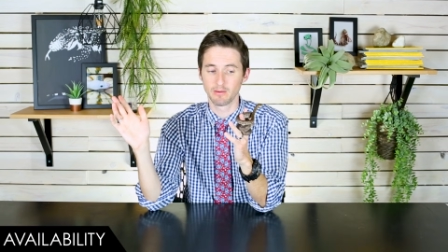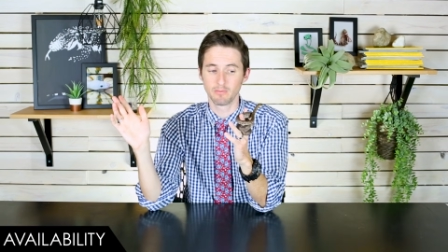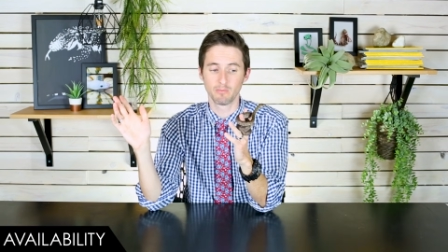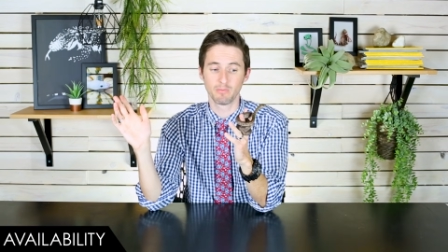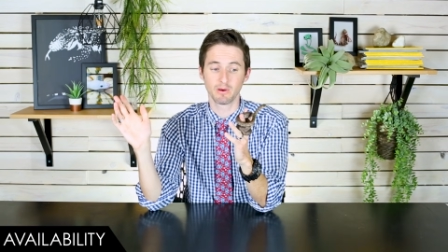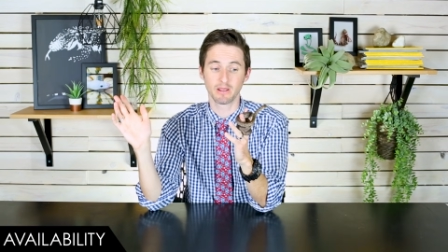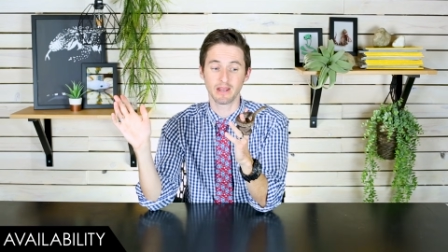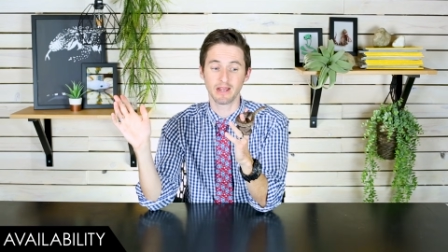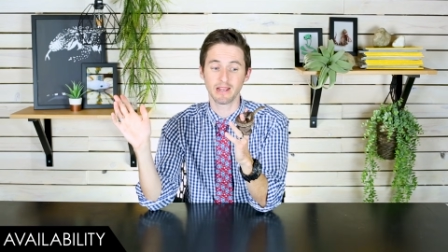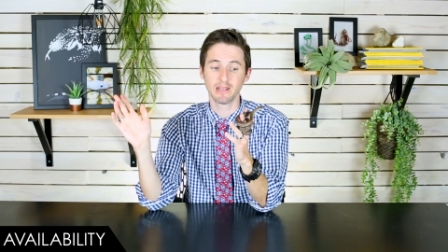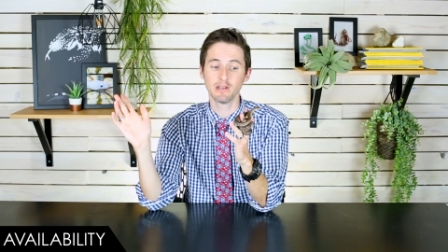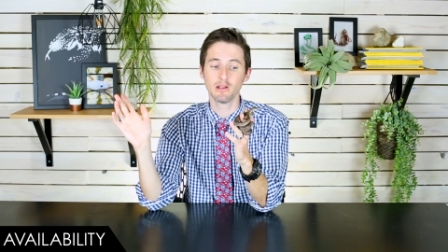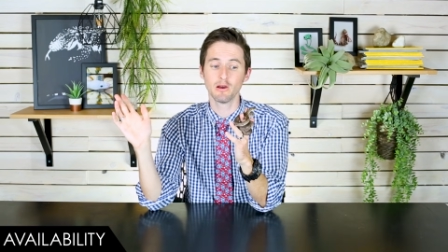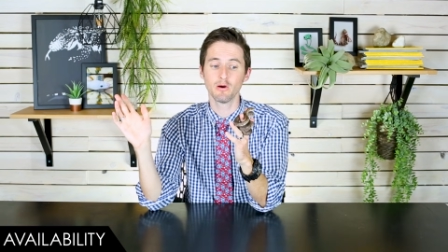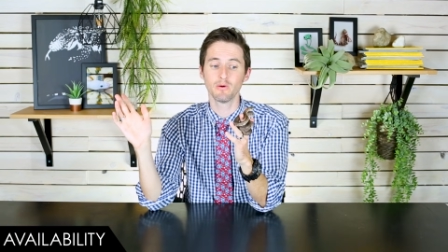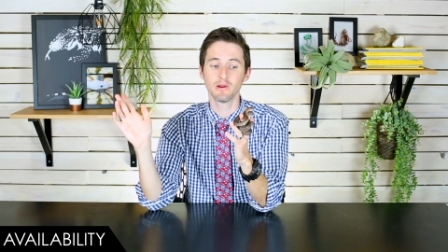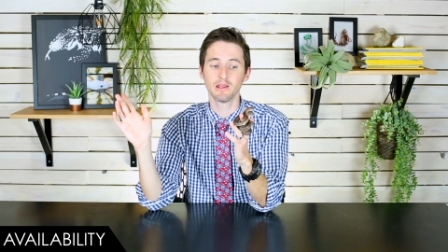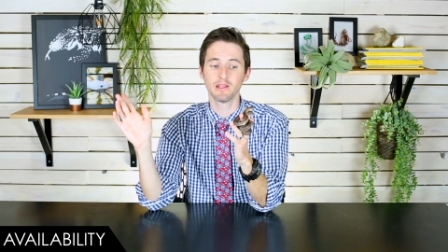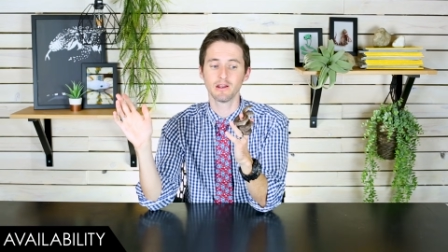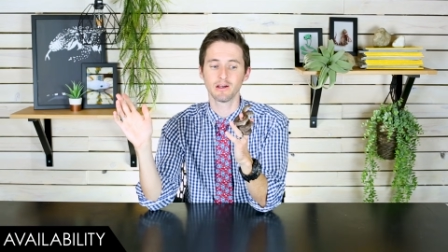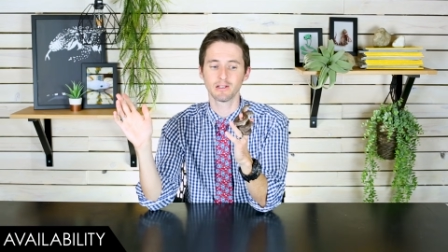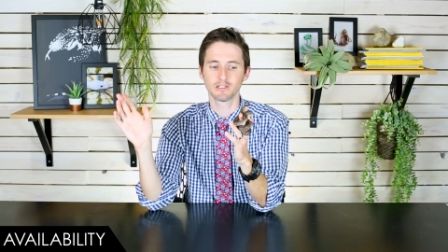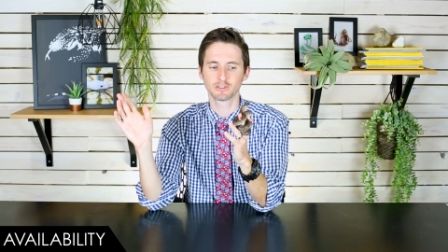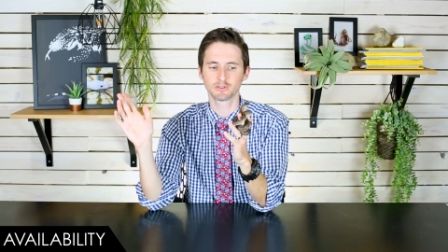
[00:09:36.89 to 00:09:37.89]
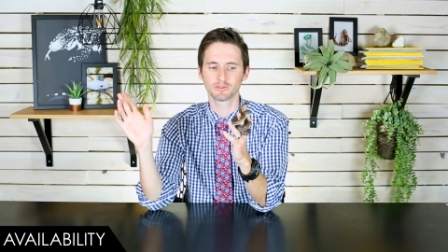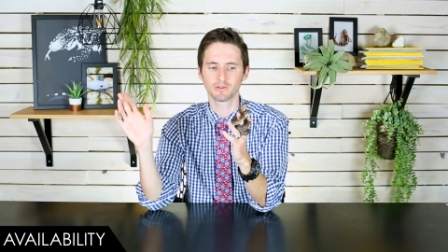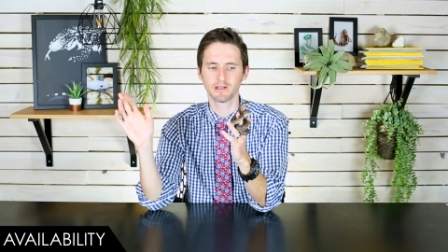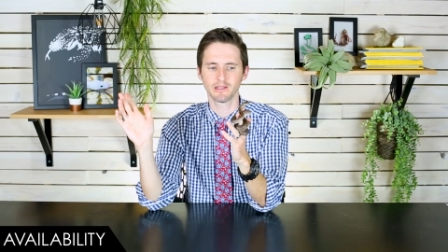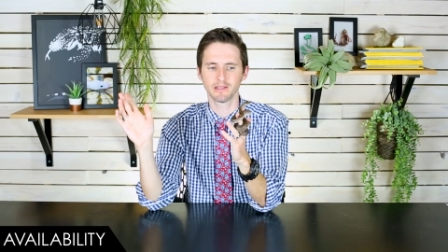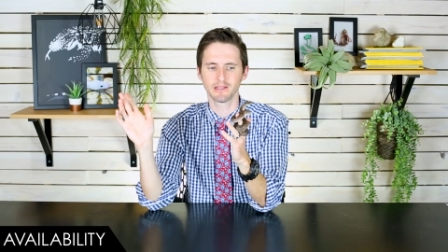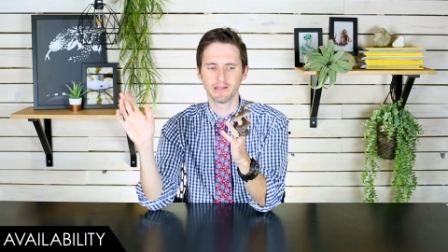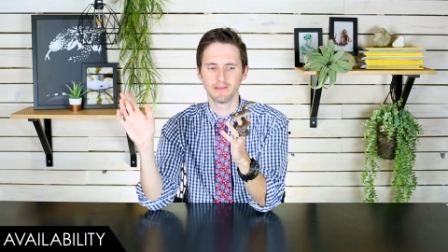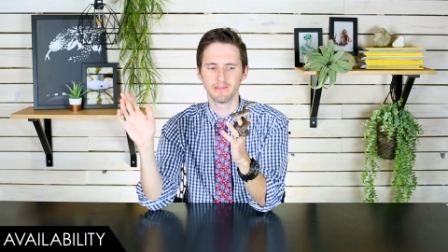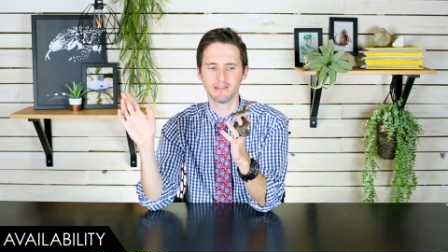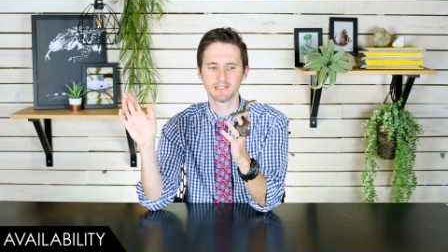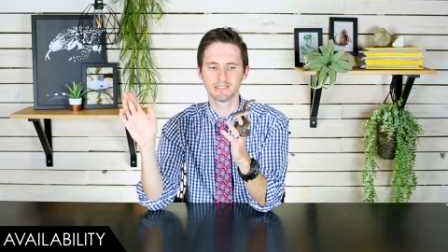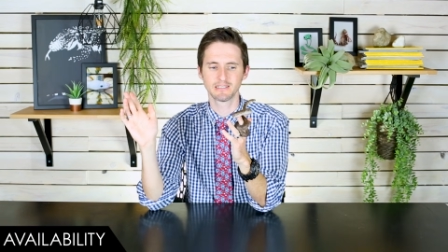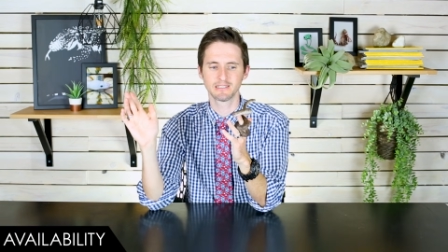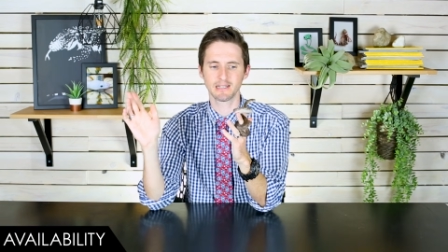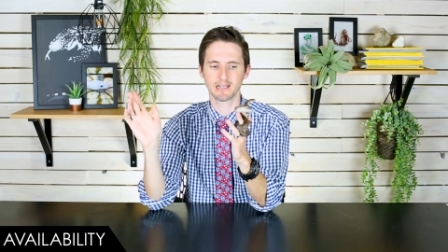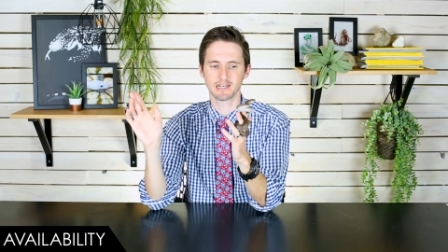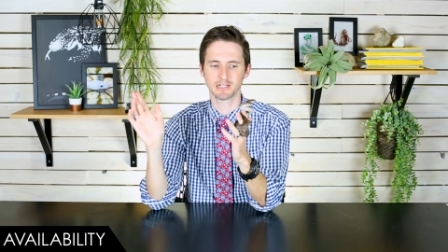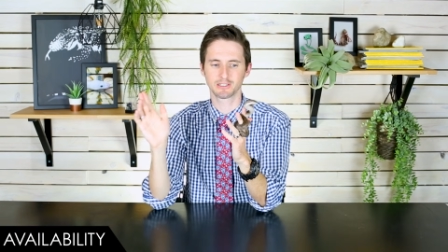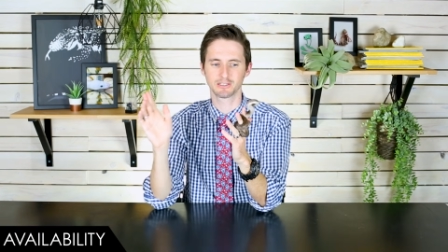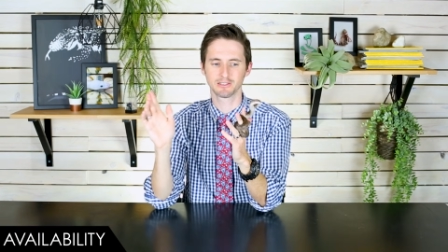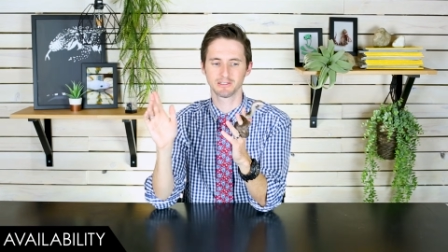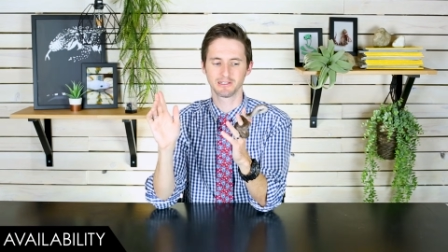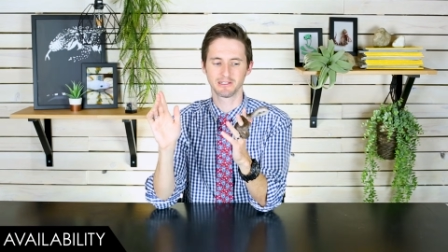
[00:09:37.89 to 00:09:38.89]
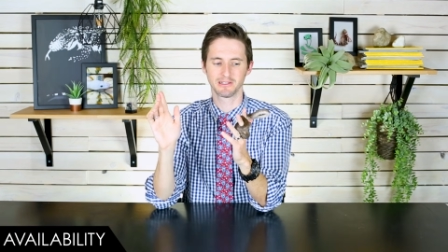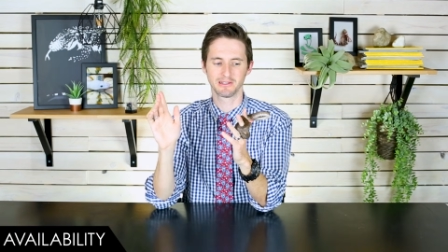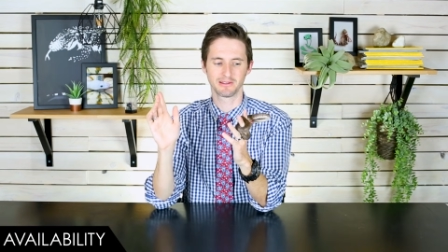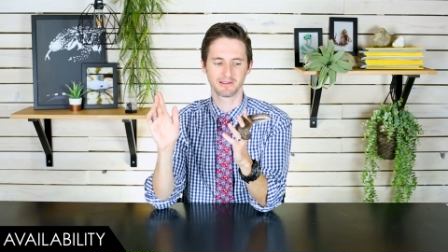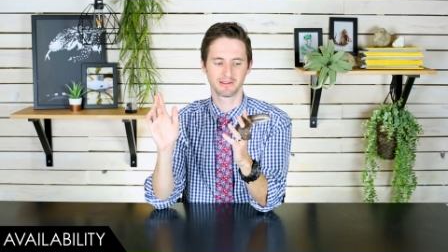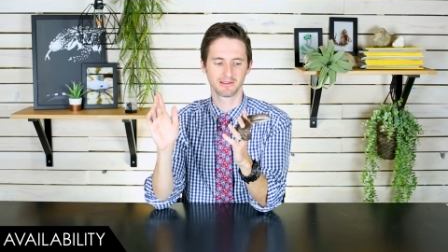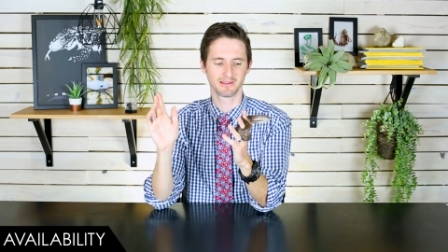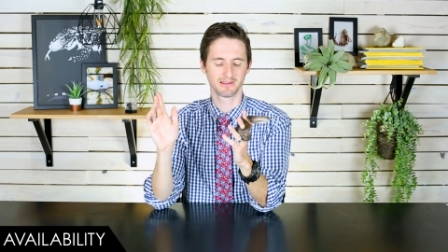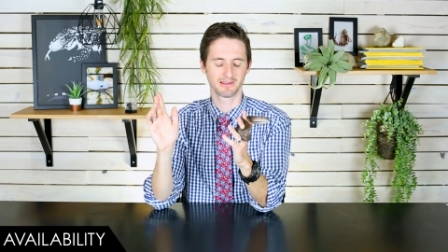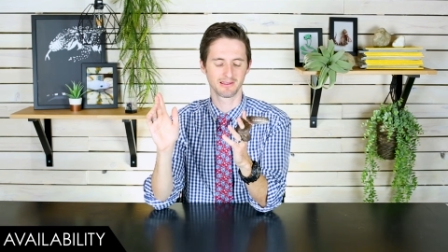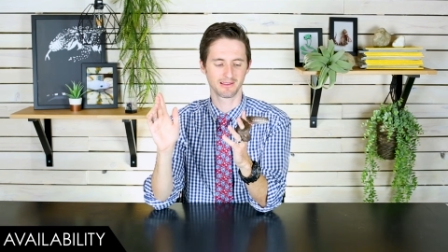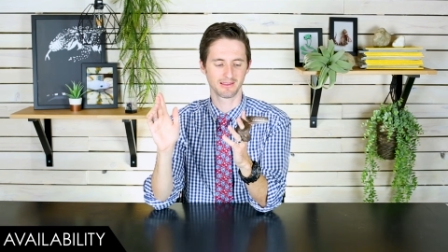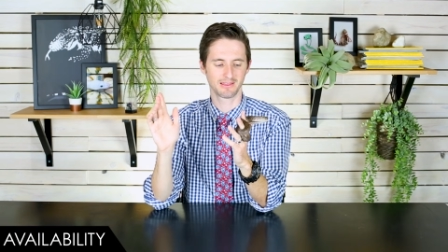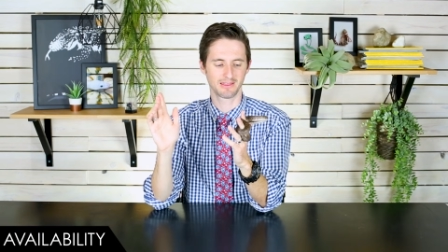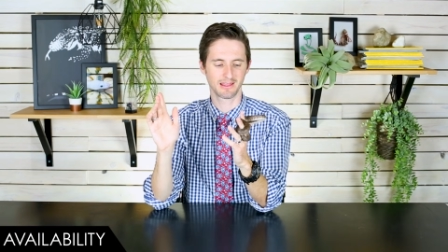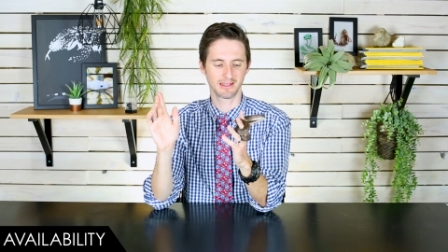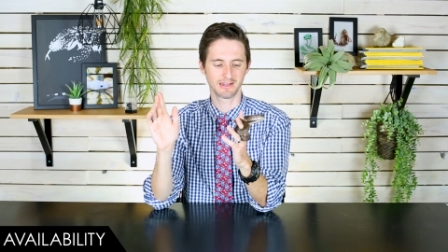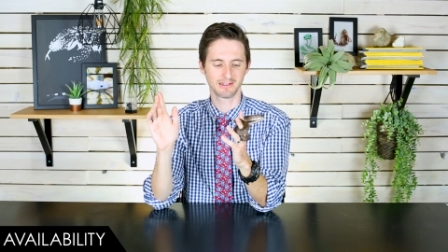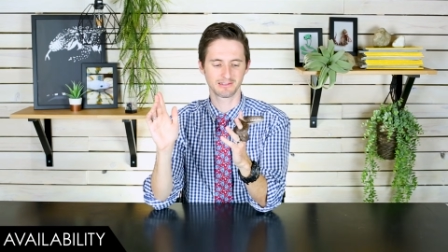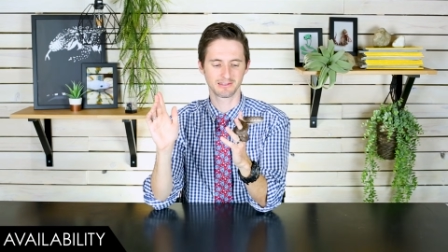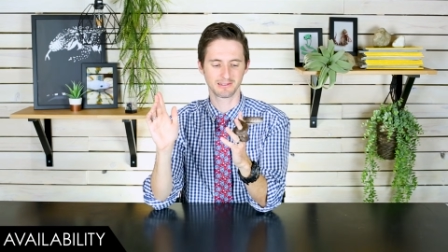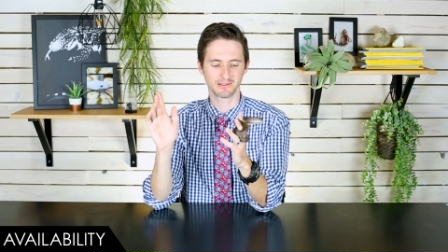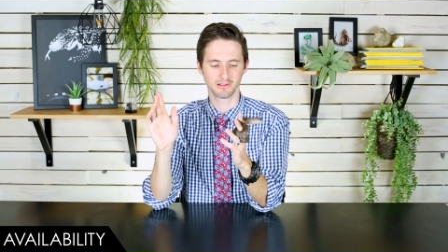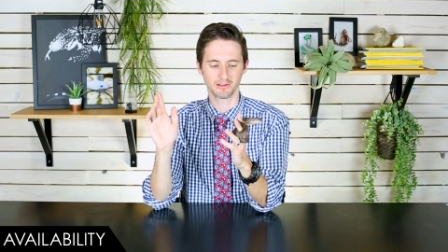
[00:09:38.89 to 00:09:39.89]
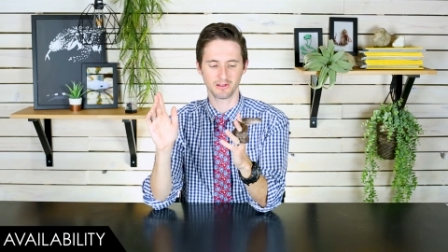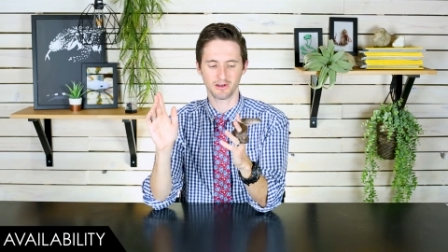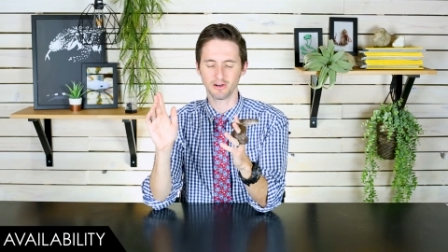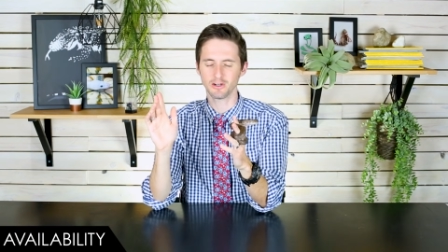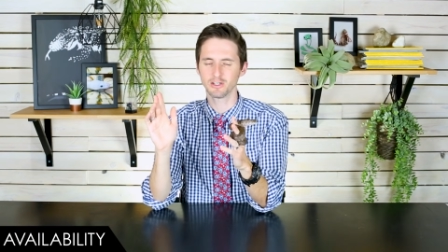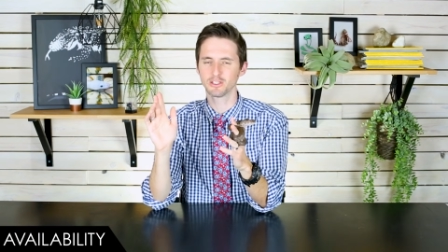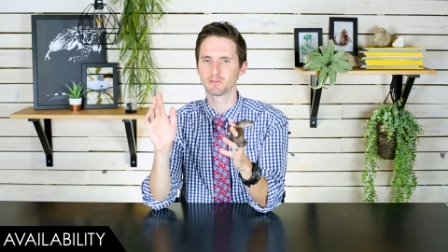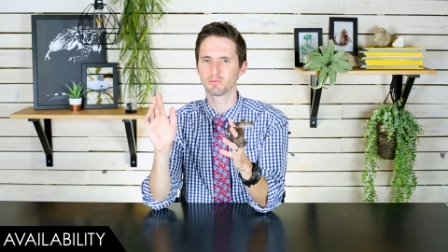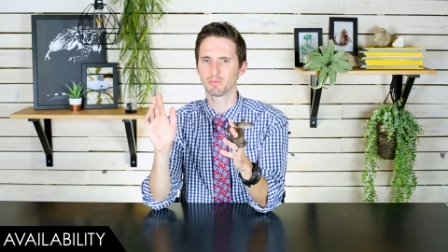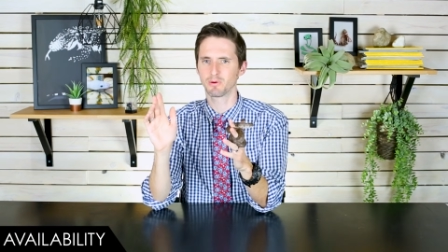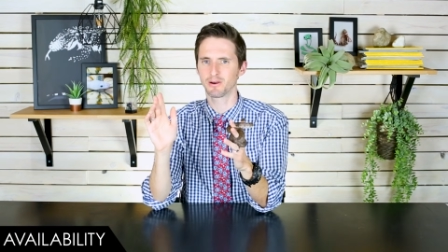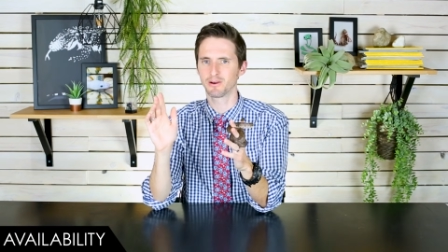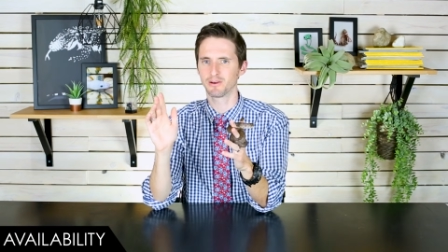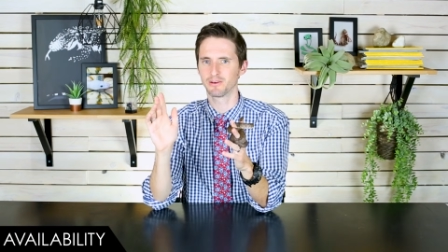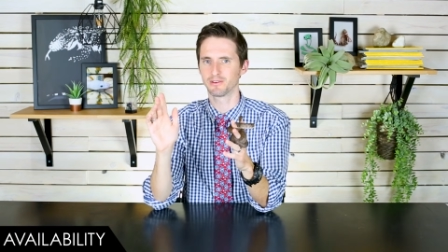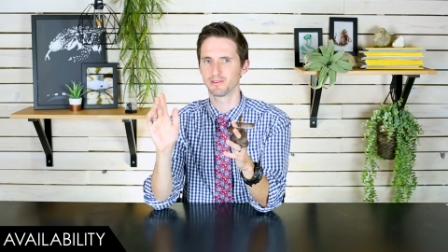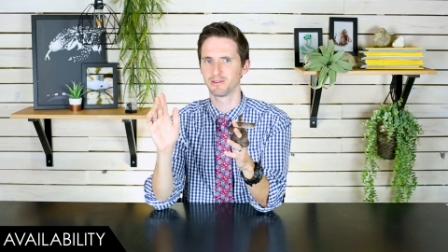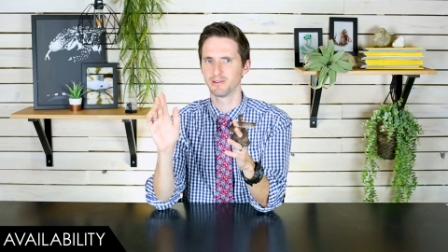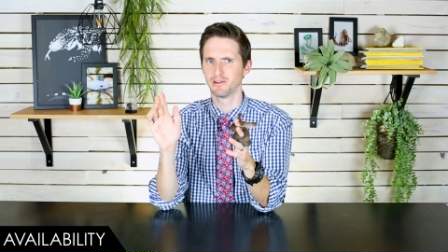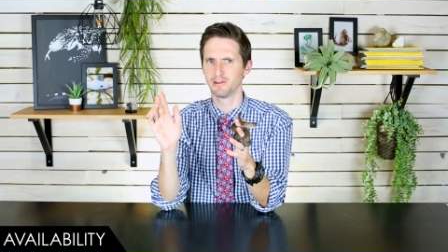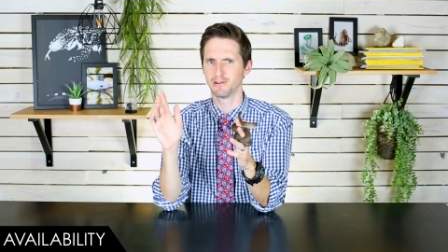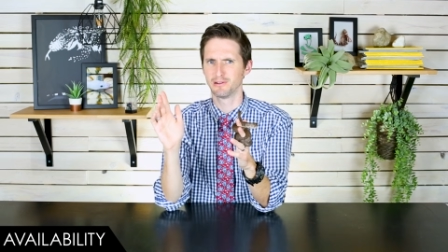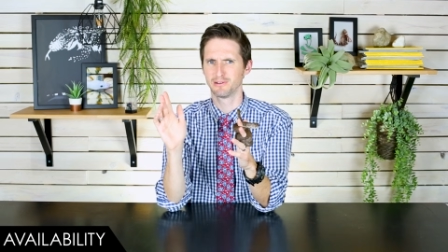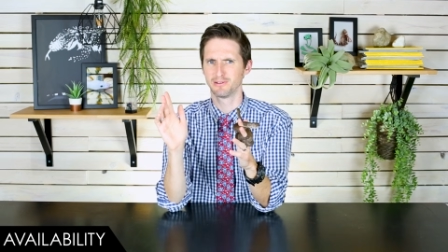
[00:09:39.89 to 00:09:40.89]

But I know in Australia, and this is actually thanks in large part